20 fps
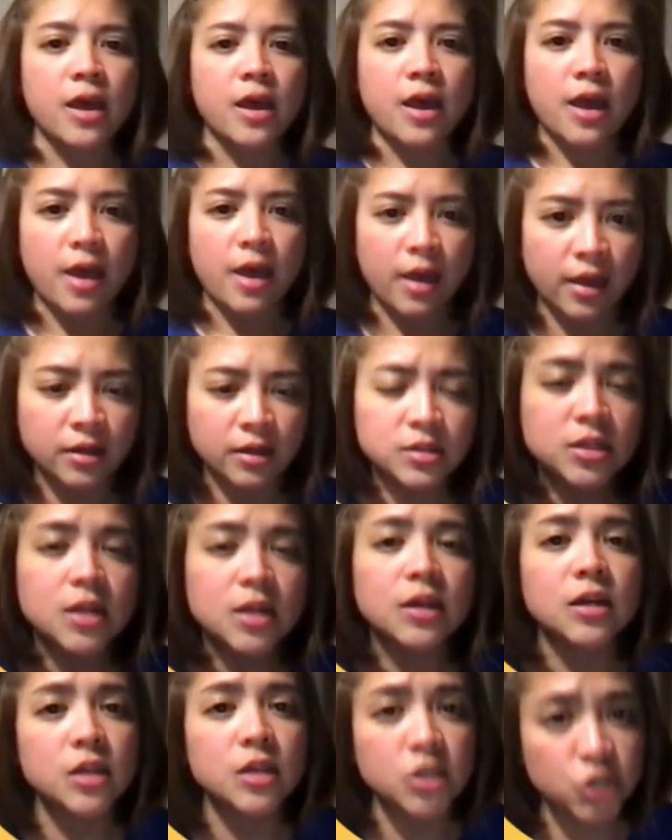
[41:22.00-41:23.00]
and
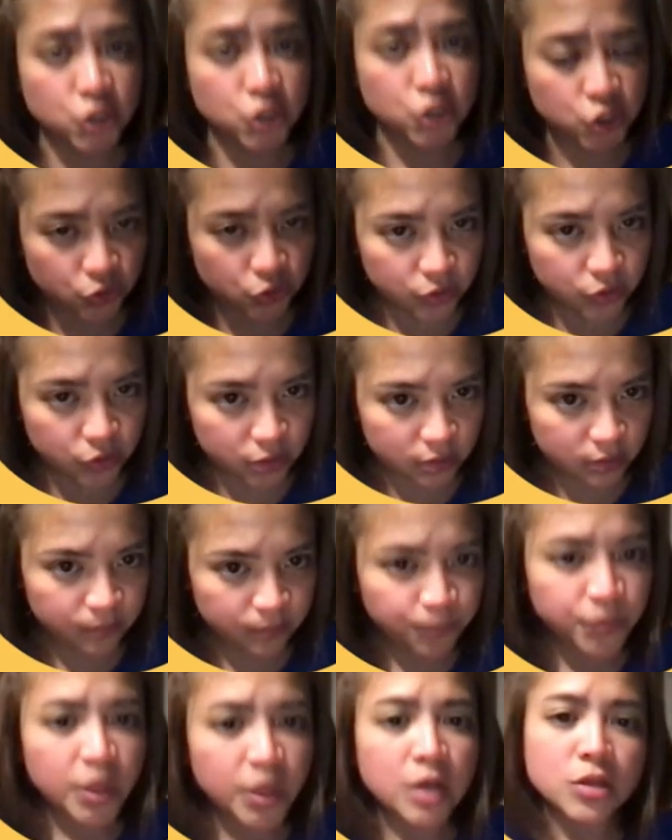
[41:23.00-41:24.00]
a student.
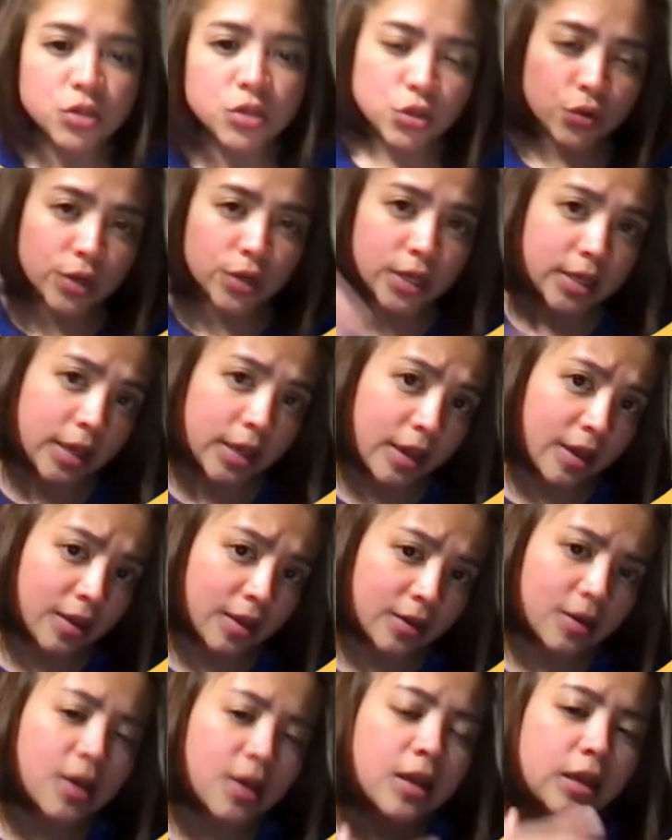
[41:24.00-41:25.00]
So,
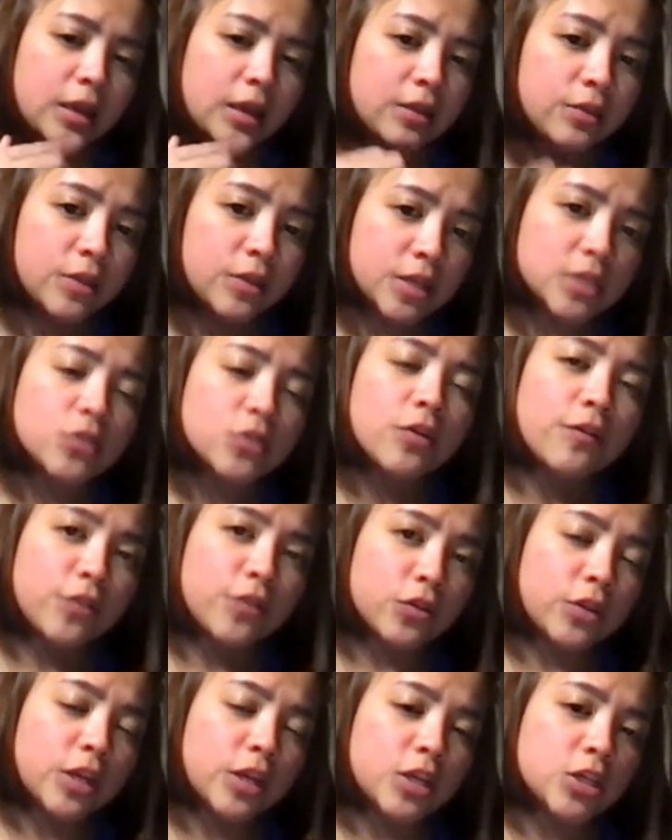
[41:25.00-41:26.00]
again, in this
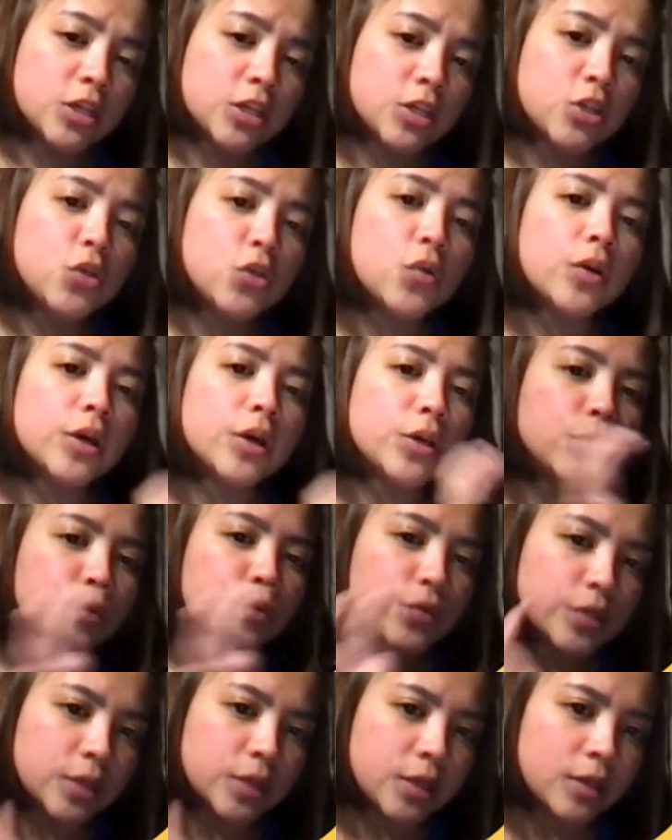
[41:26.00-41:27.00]
refutation, you are
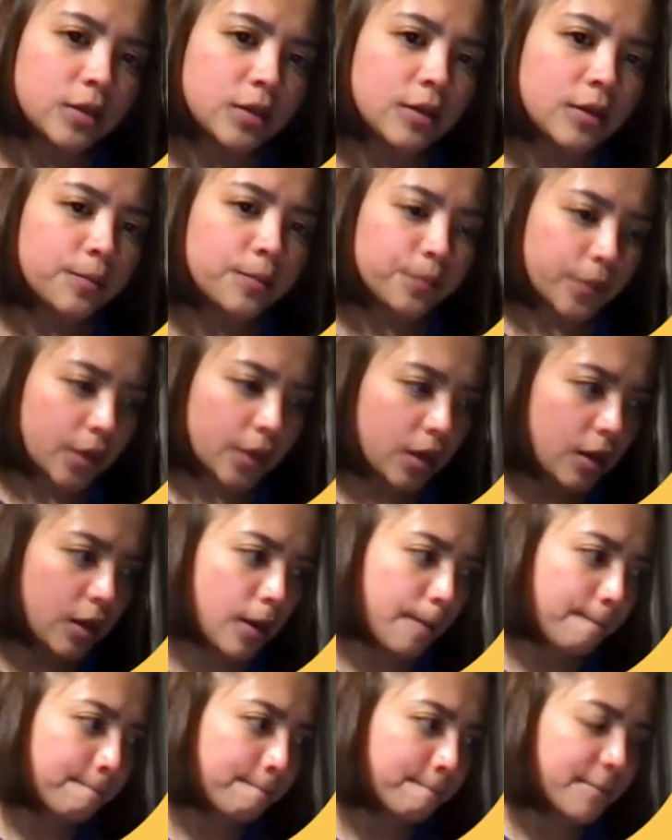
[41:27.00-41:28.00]
using
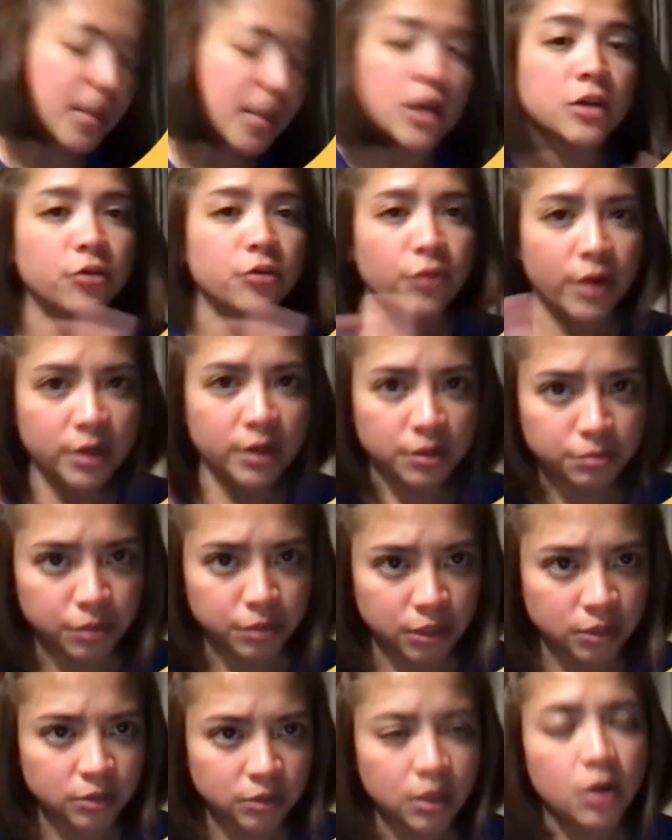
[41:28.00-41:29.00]
a
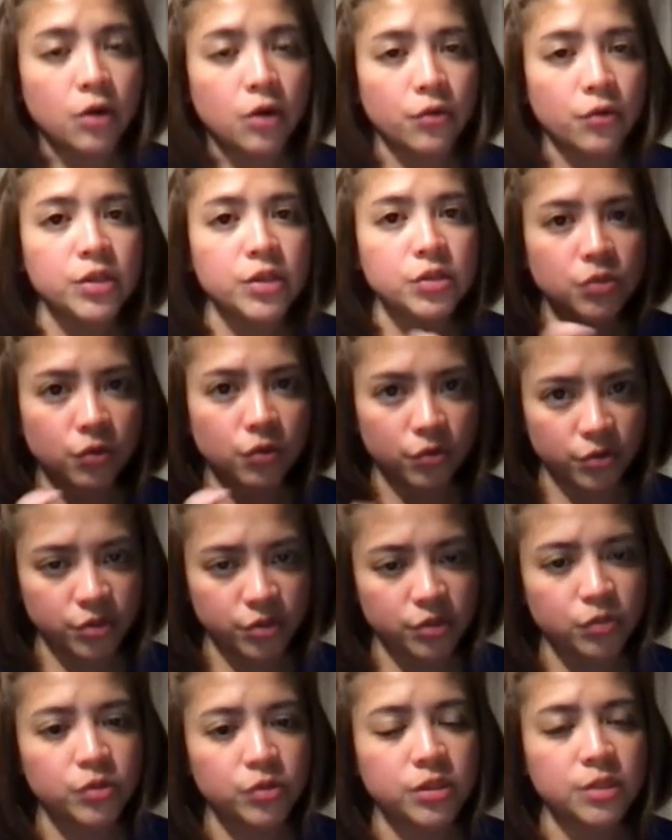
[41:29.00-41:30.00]
credible resource
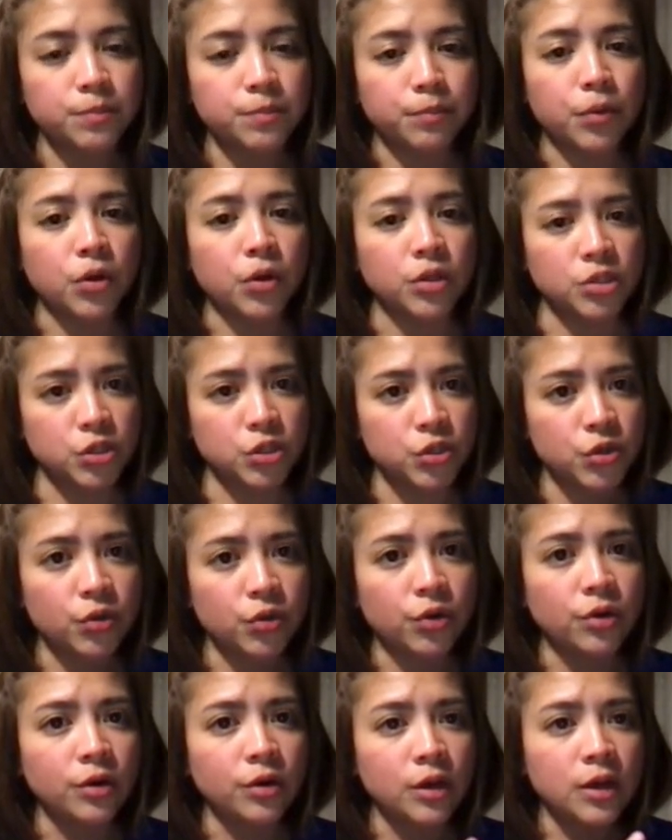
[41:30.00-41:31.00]
to support
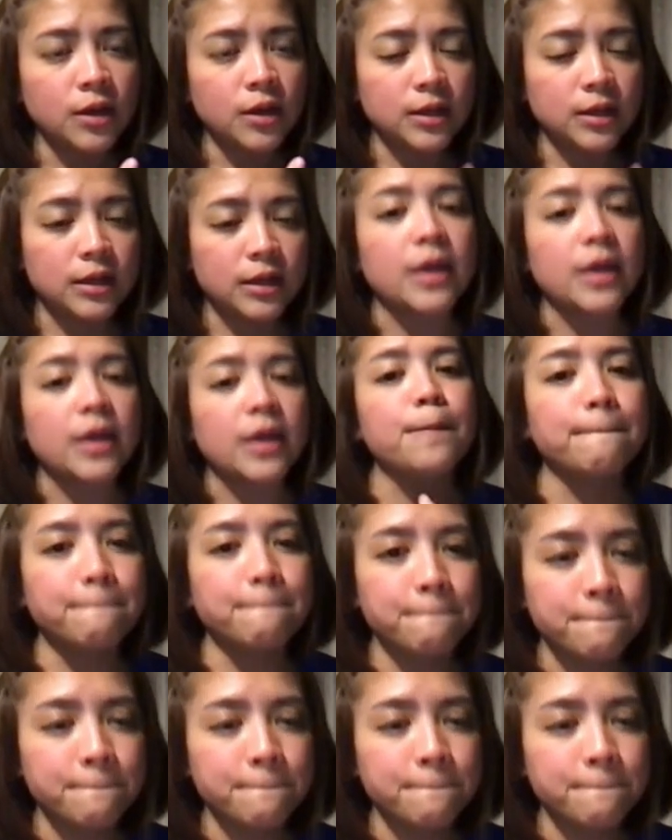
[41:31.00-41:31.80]
your claim.